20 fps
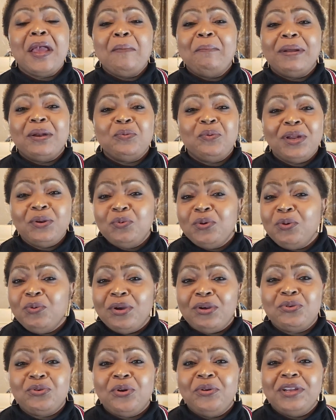But when we
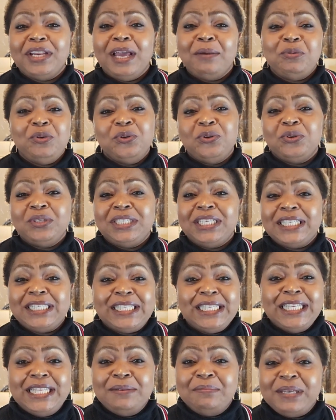were growing up, you don't just
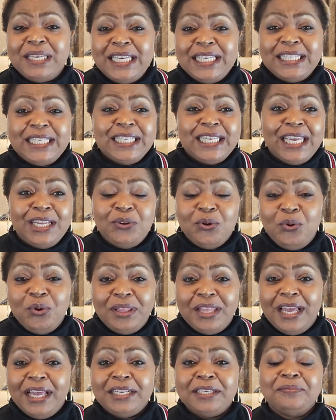see them kissing and all
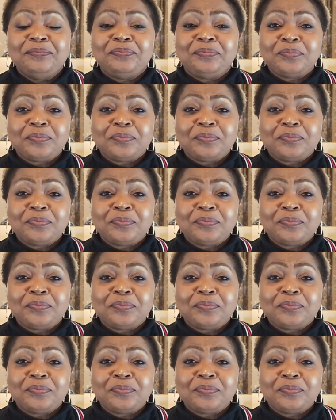that.